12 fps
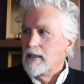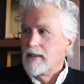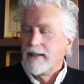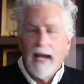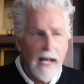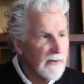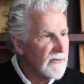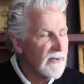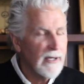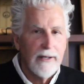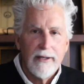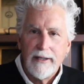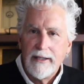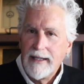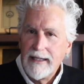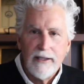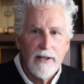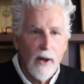Yes, you
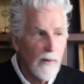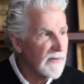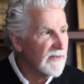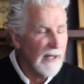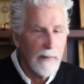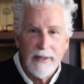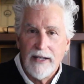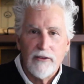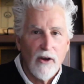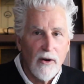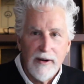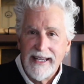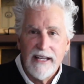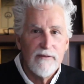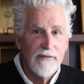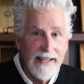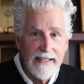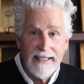need to know if someone has already
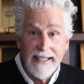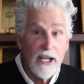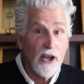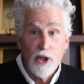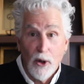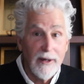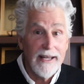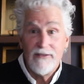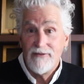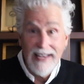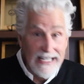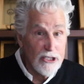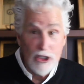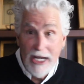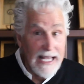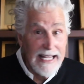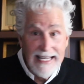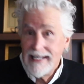invented your
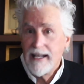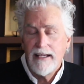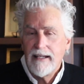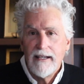invention.